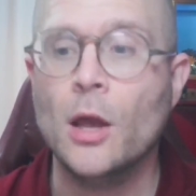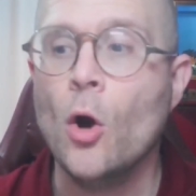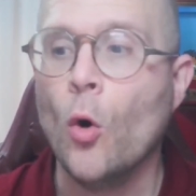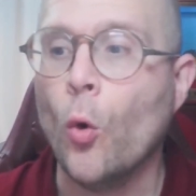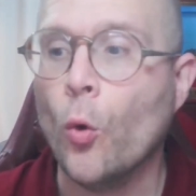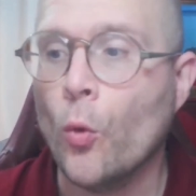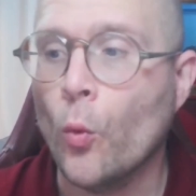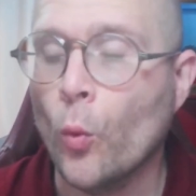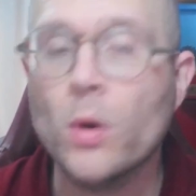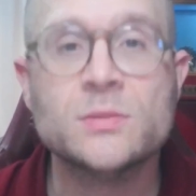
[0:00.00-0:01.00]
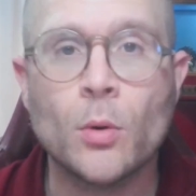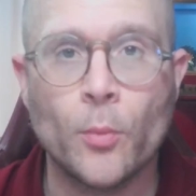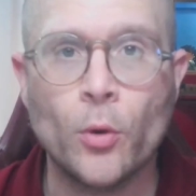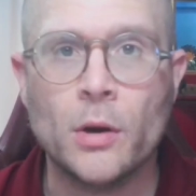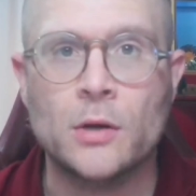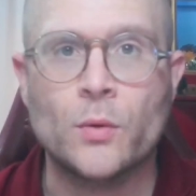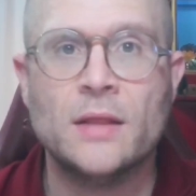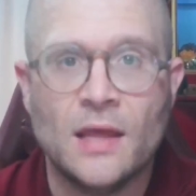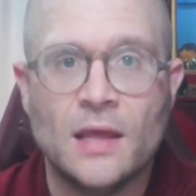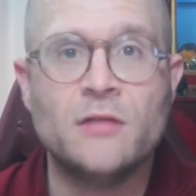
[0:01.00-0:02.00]
Or what is more important, right? The
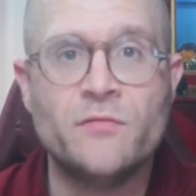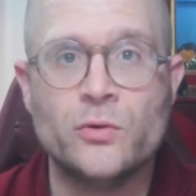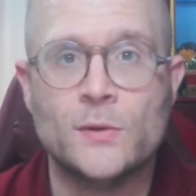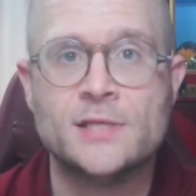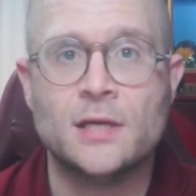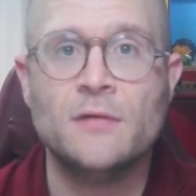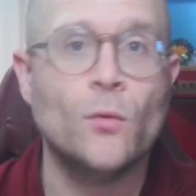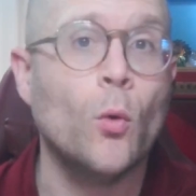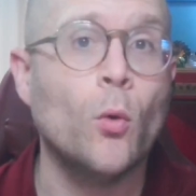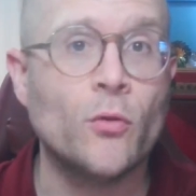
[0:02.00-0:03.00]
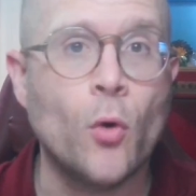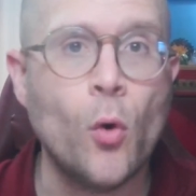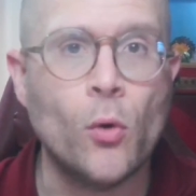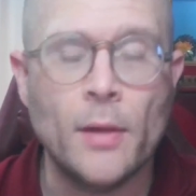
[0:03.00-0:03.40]
individual self or the whole?